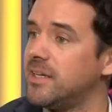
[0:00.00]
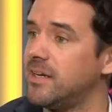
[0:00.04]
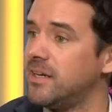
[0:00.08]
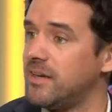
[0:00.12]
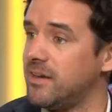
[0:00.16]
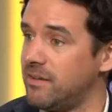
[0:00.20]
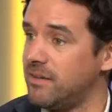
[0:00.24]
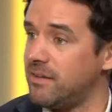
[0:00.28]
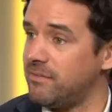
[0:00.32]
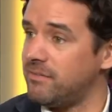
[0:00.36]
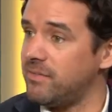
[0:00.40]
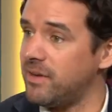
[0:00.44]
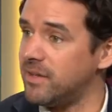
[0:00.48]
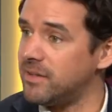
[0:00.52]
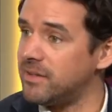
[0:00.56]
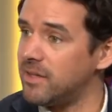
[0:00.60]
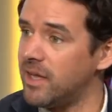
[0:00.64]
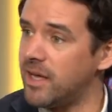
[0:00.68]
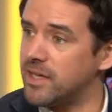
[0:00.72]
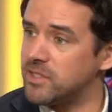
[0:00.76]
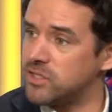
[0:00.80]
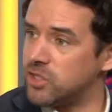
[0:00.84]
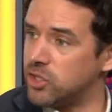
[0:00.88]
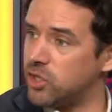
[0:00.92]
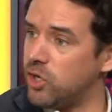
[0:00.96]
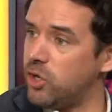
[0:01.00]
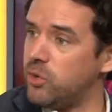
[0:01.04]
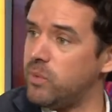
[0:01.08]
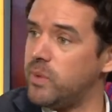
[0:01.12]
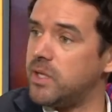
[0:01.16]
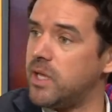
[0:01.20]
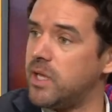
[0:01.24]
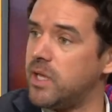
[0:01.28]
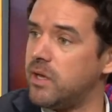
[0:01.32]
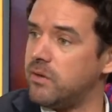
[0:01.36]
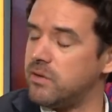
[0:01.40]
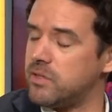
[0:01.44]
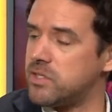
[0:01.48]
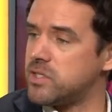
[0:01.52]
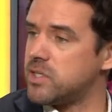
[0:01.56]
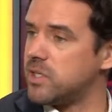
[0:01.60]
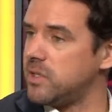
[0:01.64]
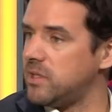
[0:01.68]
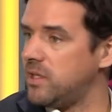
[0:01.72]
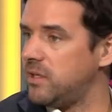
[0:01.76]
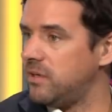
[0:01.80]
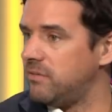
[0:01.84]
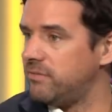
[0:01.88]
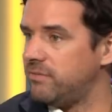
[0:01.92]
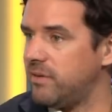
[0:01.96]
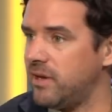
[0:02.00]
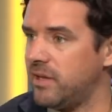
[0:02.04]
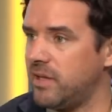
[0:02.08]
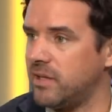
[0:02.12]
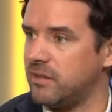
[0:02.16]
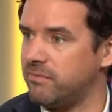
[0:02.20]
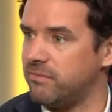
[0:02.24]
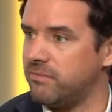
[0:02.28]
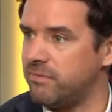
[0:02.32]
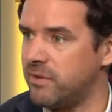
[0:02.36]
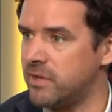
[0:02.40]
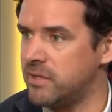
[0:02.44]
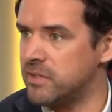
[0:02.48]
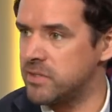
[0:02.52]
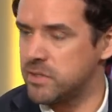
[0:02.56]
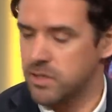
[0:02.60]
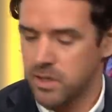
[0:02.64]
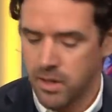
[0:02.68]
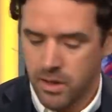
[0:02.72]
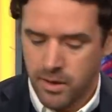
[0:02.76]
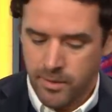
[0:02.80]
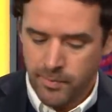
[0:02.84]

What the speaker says: and a Van Dijk to go in there and solidify that defence.